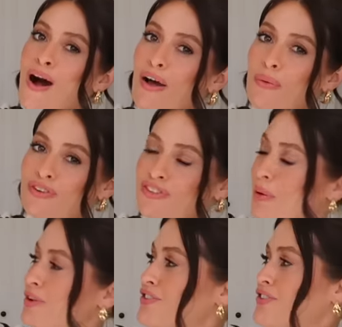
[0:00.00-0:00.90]
I would show
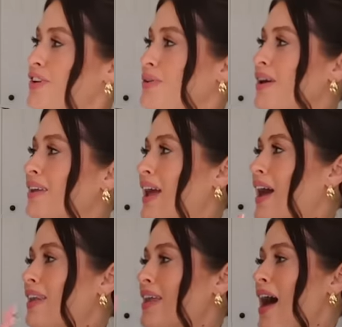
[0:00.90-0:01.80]
it to you
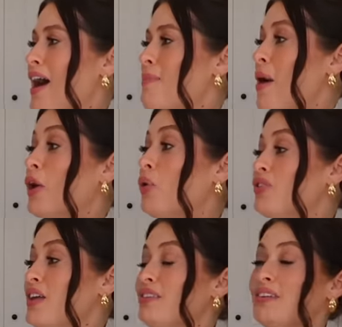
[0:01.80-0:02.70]
again. I
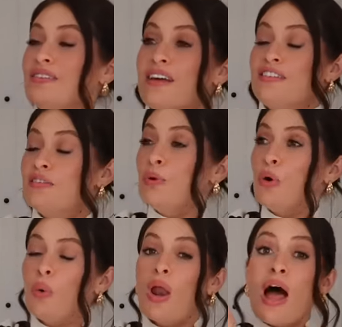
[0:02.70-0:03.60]
ordered this in a size
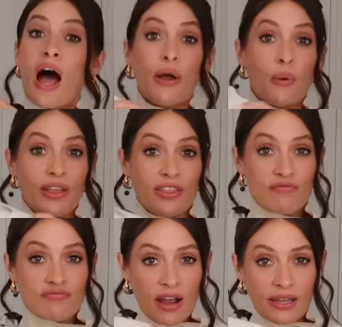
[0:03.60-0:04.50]
small. I got it in the
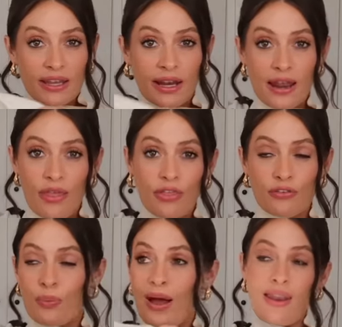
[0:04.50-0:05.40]
regular length
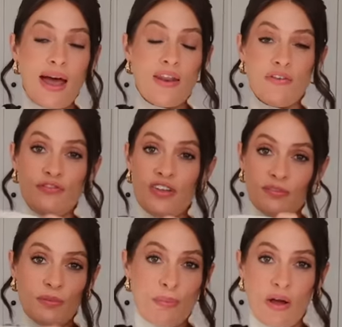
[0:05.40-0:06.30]
as well, and it
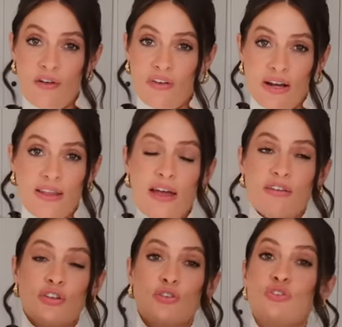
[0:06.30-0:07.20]
fits me perfectly. There
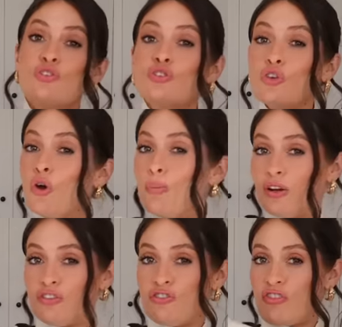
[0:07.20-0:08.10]
is so
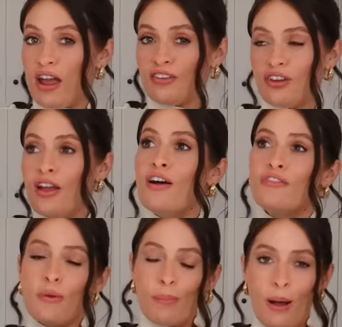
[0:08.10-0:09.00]
much stretch
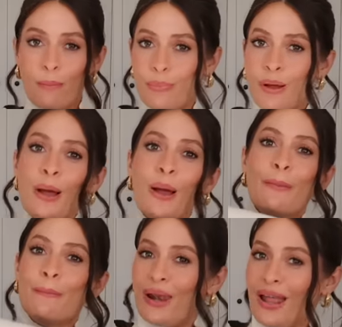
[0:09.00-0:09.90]
for bump,
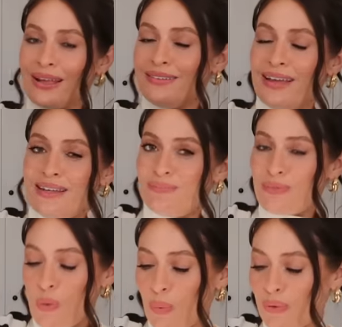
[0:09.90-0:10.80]
but like I said,
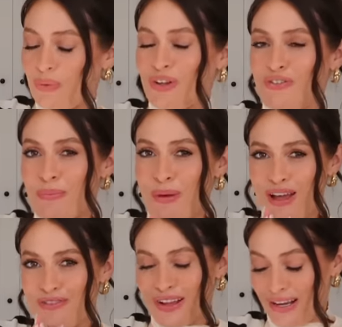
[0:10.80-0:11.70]
will also fit
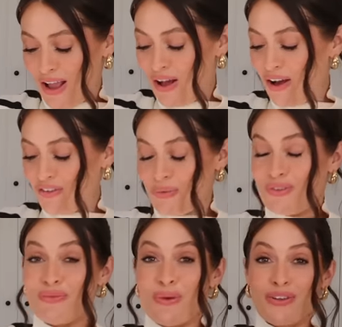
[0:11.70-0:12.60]
perfectly
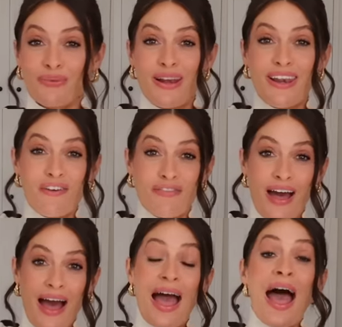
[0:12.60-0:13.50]
afterwards as well. So I love
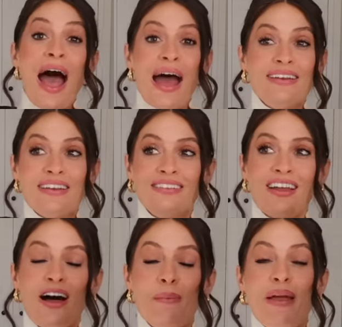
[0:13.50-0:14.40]
that. And it does
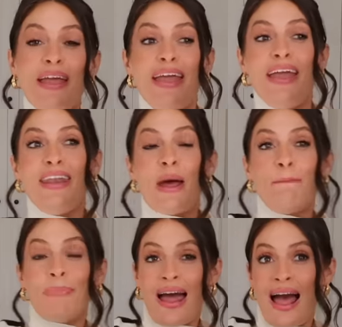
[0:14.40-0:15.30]
come in
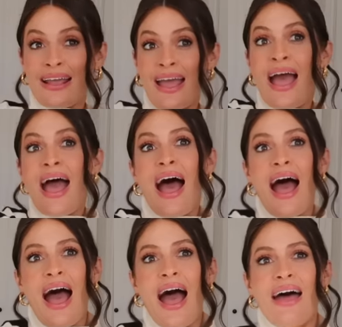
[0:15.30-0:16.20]
black
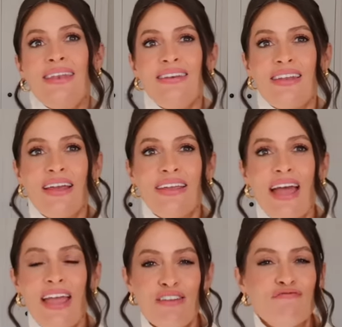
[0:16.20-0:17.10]
and
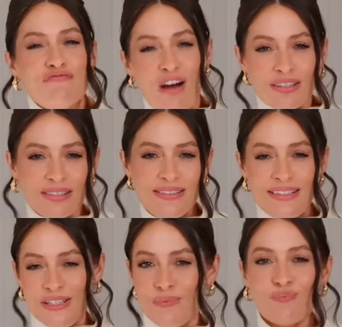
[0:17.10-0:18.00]
like a
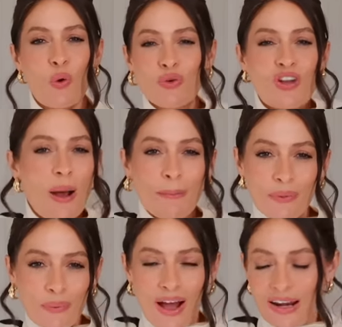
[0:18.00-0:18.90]
rusty
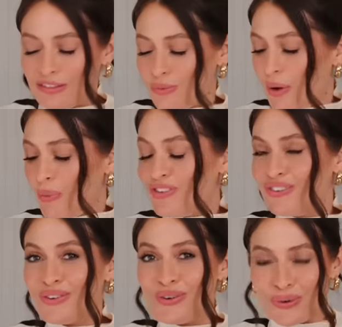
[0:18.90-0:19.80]
autumnal color as well, which
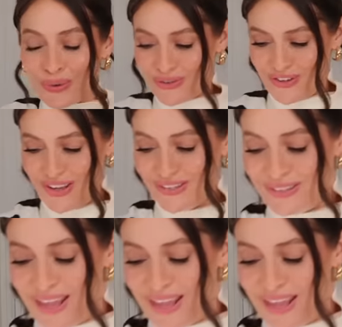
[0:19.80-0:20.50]
is gorgeous.